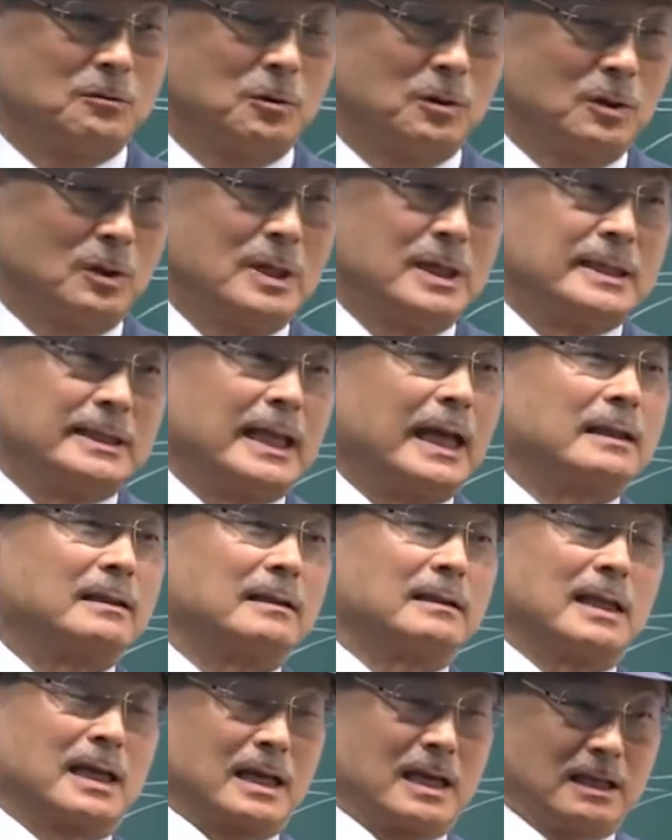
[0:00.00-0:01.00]
with
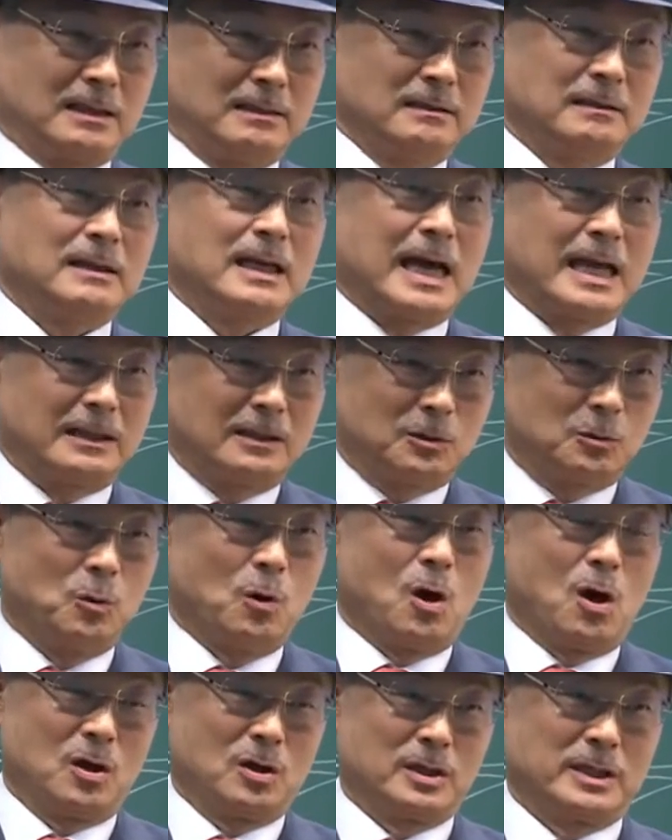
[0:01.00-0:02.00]
PR and also
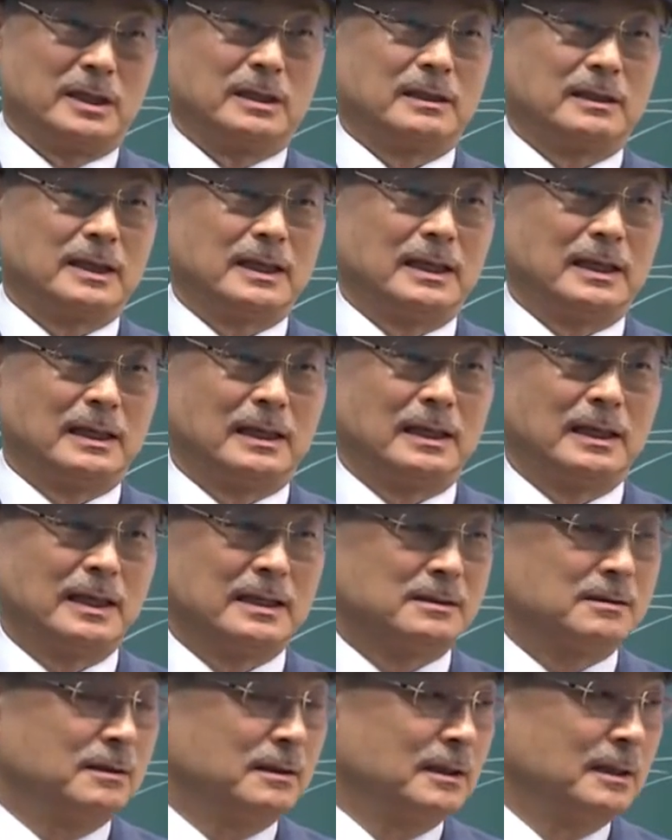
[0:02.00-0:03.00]
embrace the
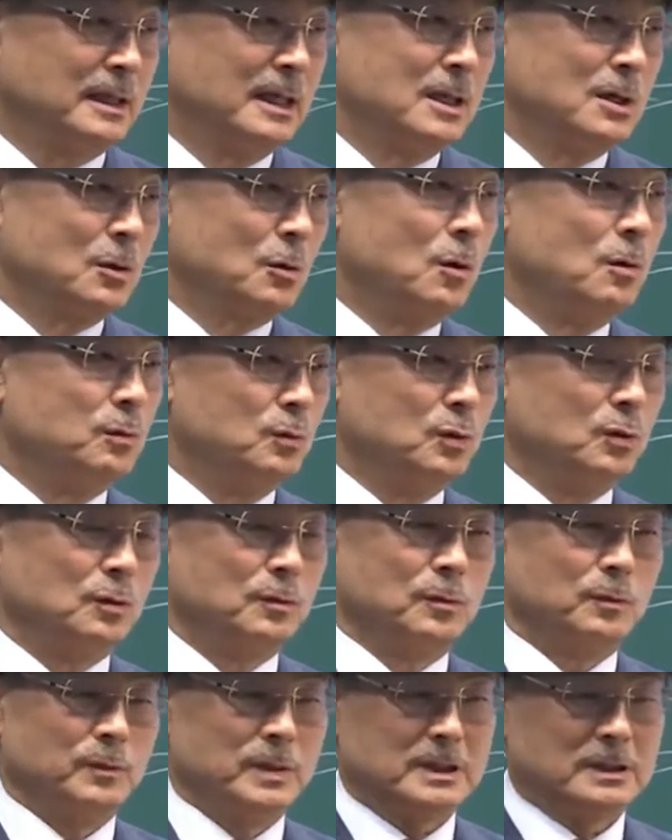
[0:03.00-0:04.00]
children with warm
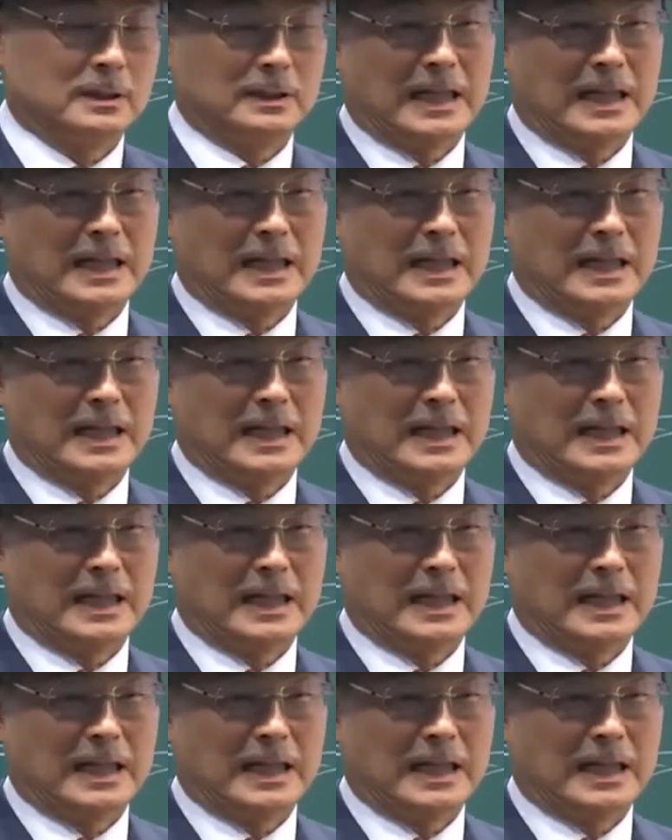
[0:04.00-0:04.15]
hearts.